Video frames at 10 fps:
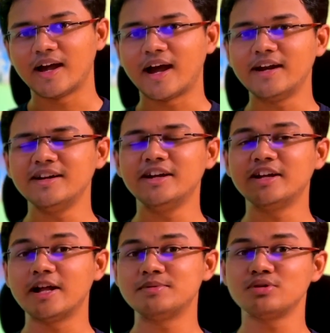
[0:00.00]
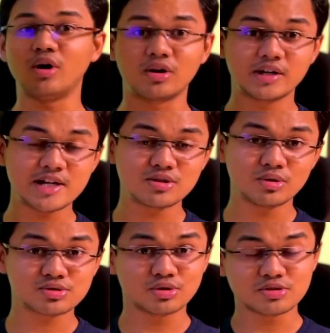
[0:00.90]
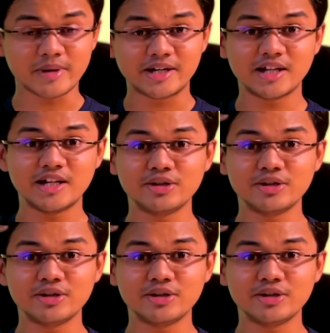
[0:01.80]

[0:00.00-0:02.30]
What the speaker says: and it helps you organize those notes mentally